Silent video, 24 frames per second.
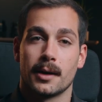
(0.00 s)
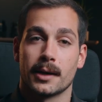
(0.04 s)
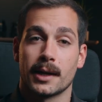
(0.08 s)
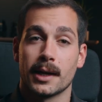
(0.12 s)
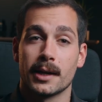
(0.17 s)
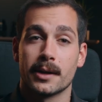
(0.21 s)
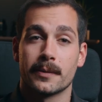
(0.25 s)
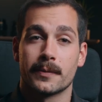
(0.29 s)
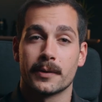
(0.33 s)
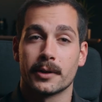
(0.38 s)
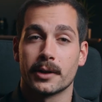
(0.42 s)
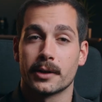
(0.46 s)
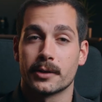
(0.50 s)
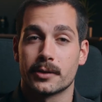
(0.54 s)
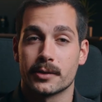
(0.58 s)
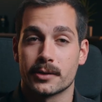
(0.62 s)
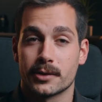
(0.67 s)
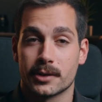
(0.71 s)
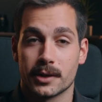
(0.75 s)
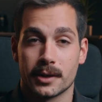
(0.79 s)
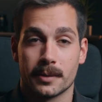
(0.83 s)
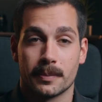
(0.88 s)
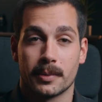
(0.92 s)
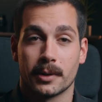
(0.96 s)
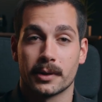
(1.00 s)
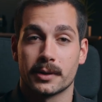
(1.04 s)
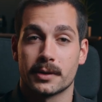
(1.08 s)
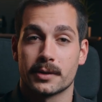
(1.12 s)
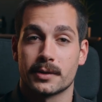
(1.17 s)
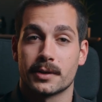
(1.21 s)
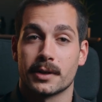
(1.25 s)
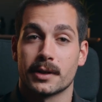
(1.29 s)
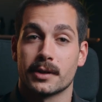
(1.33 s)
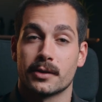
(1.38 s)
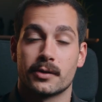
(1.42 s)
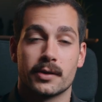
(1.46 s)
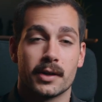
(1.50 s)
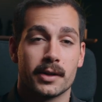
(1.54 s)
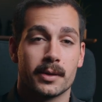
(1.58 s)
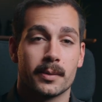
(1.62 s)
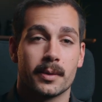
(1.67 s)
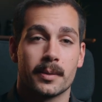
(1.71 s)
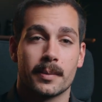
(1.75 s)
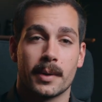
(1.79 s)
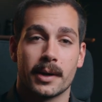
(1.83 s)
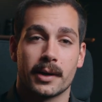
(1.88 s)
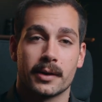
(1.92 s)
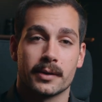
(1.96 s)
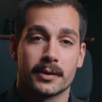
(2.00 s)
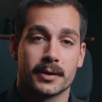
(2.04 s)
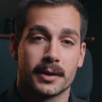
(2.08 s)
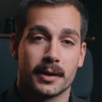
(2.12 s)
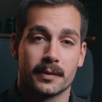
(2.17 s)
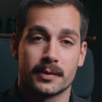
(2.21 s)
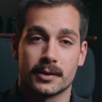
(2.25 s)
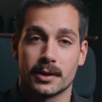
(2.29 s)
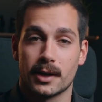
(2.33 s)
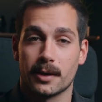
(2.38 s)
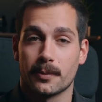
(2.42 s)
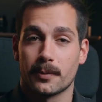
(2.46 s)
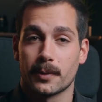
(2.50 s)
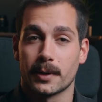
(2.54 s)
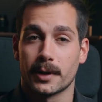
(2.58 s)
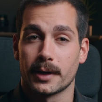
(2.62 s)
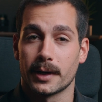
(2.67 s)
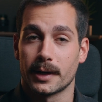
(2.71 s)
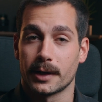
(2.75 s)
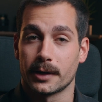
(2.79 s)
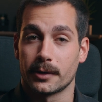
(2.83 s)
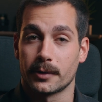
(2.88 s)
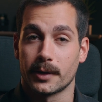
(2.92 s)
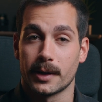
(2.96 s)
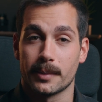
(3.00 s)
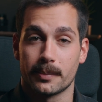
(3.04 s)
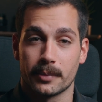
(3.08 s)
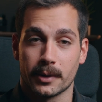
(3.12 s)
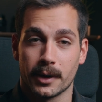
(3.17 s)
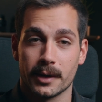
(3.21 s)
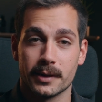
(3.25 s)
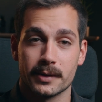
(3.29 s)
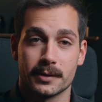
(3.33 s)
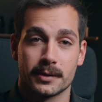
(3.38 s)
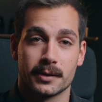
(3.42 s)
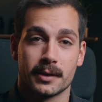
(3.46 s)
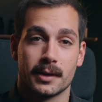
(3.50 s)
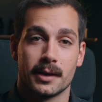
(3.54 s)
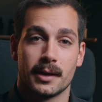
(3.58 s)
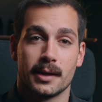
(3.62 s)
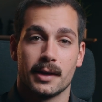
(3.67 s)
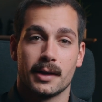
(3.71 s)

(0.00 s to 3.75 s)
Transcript: Again, if you're interested in purchasing genuine Microsoft software at a great price,